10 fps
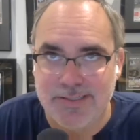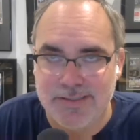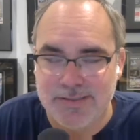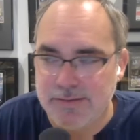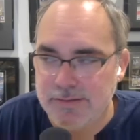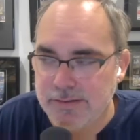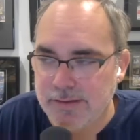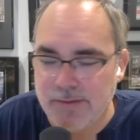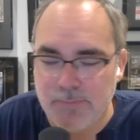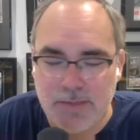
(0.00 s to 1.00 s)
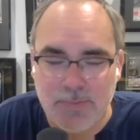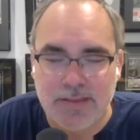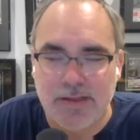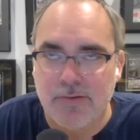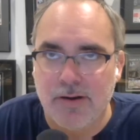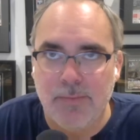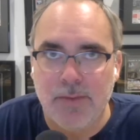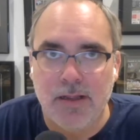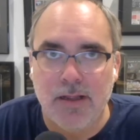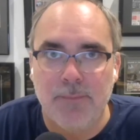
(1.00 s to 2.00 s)
Jeez, I didn't mean to make that
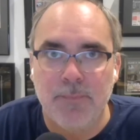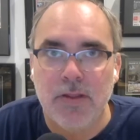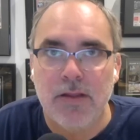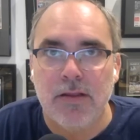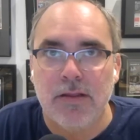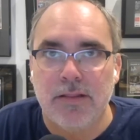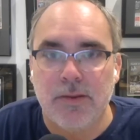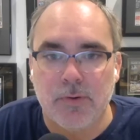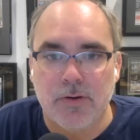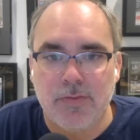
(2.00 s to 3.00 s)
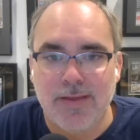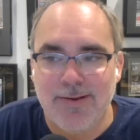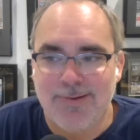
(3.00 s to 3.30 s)
rhyme. Um, they were they